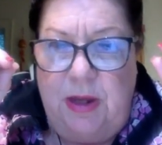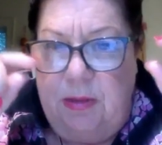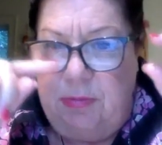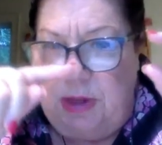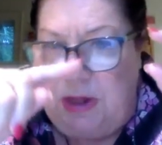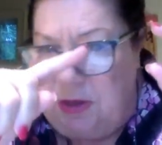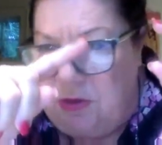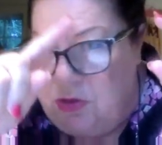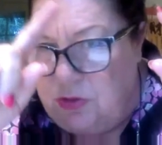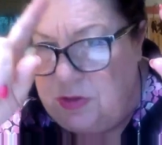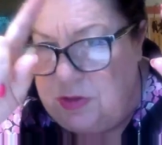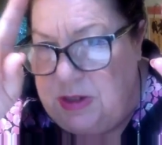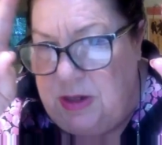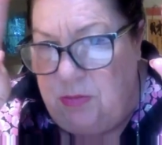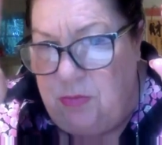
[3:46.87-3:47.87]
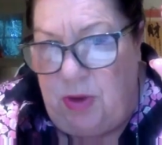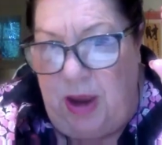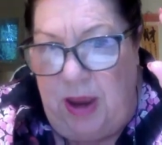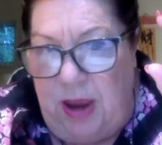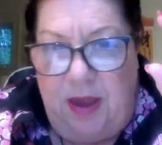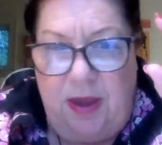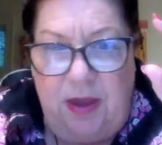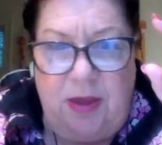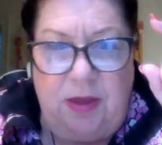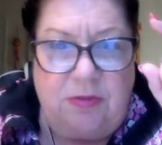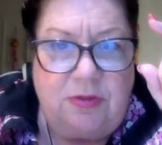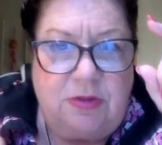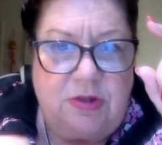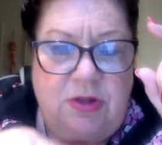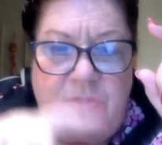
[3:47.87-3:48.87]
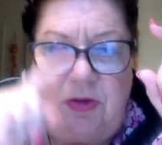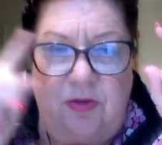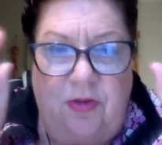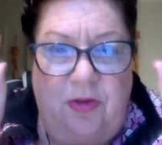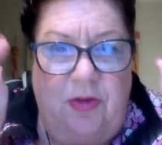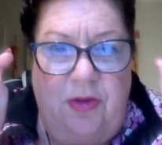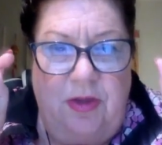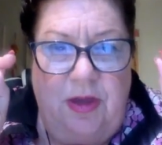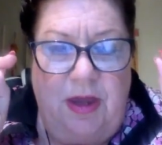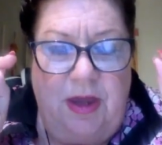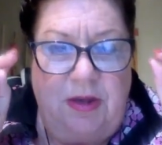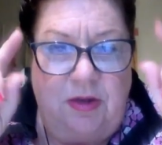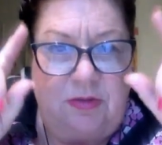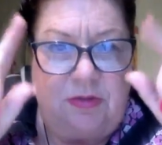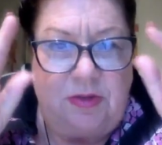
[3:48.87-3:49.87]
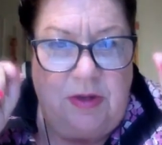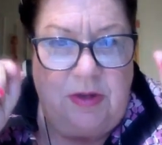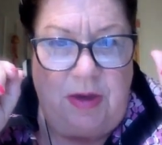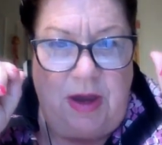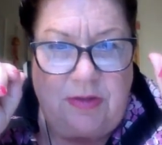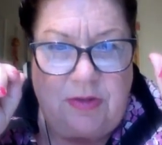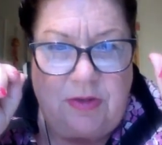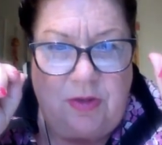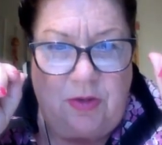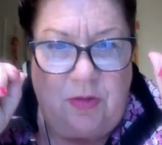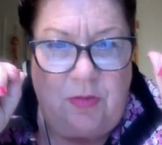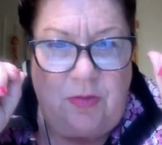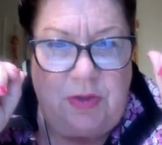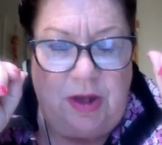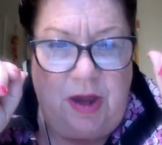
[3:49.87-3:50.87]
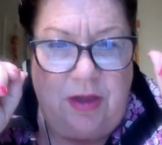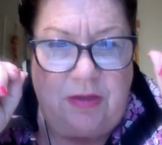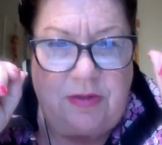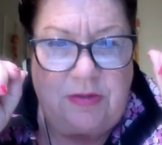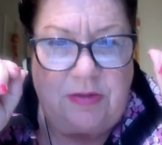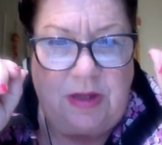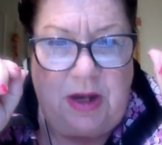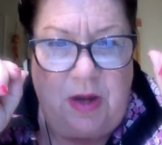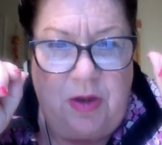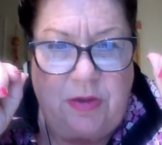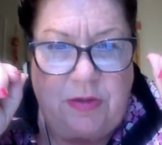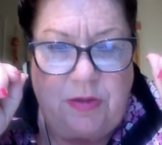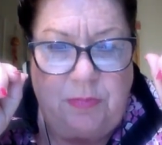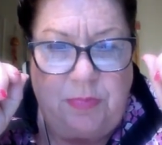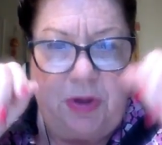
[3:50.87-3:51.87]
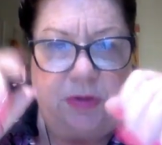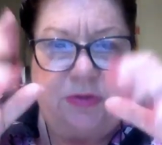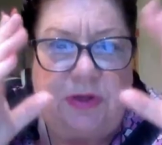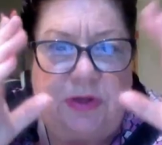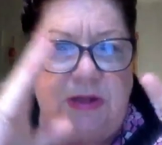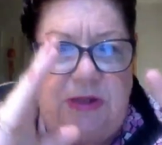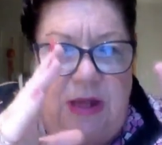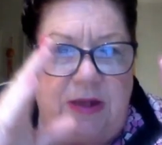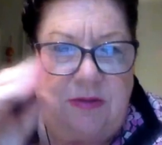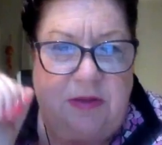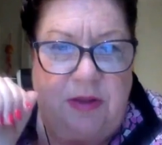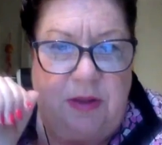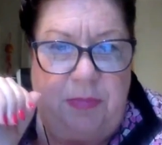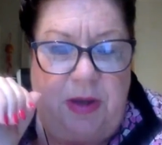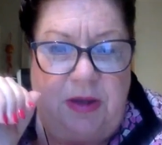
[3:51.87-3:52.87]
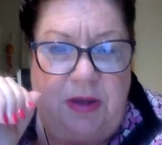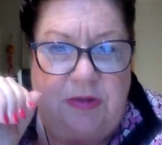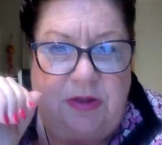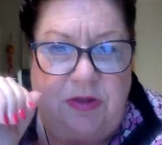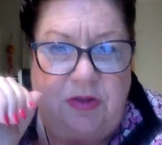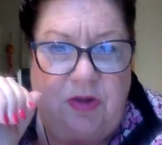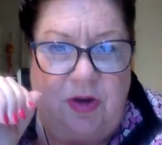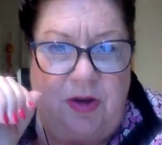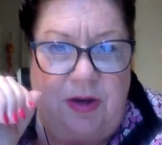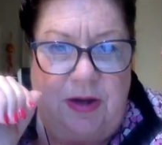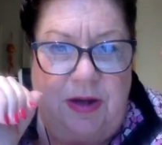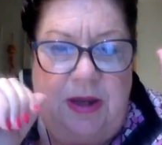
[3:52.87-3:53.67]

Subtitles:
because you'll see a round circle, and you'll see a round circle with colors that I also posted next to the Bazi chart.